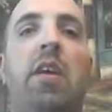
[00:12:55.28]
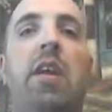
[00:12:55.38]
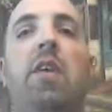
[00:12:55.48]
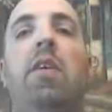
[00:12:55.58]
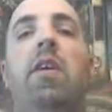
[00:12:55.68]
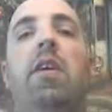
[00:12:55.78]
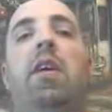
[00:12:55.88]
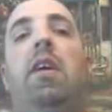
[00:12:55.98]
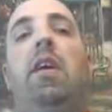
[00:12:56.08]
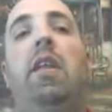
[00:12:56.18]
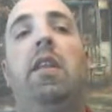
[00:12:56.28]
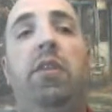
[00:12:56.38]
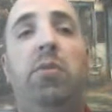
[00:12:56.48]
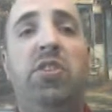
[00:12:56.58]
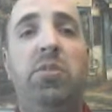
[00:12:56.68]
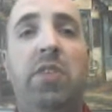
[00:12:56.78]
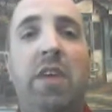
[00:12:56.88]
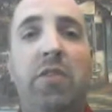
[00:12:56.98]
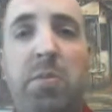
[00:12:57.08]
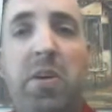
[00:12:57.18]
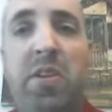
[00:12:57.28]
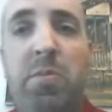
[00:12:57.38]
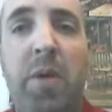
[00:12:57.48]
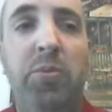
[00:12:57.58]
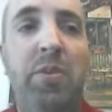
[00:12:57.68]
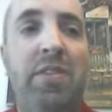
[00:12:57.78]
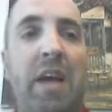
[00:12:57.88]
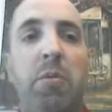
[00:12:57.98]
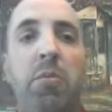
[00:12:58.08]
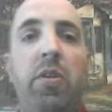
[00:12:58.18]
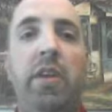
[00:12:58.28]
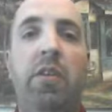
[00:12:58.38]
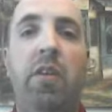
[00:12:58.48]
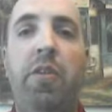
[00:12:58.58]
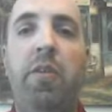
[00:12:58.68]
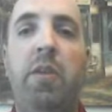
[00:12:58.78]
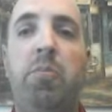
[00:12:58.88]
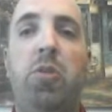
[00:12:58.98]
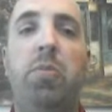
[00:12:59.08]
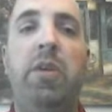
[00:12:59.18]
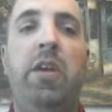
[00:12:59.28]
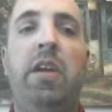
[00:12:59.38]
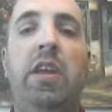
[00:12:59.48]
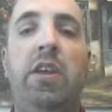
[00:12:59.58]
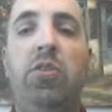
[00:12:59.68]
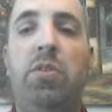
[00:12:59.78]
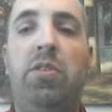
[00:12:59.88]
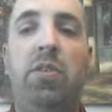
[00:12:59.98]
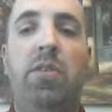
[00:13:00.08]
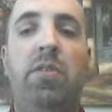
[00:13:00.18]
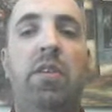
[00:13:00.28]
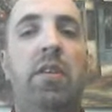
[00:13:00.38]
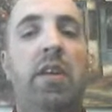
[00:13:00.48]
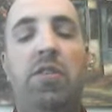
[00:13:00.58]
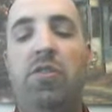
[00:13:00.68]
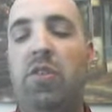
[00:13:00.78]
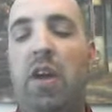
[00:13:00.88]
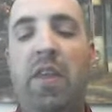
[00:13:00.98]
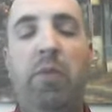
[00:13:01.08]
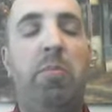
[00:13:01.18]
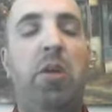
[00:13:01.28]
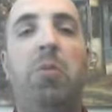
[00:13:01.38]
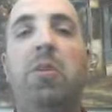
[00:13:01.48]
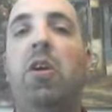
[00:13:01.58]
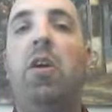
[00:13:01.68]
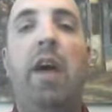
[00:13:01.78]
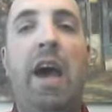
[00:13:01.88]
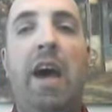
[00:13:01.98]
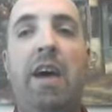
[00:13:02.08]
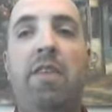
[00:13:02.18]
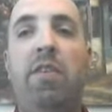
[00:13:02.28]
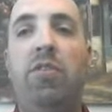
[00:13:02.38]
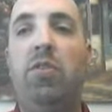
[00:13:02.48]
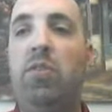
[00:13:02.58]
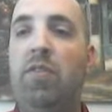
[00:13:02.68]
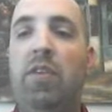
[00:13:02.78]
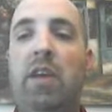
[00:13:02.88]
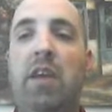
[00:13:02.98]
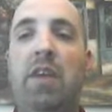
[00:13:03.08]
Now, last question was, have you experienced problems with cyberbullying or other inappropriate internet use with students? And sure, I think we probably all have. If the kids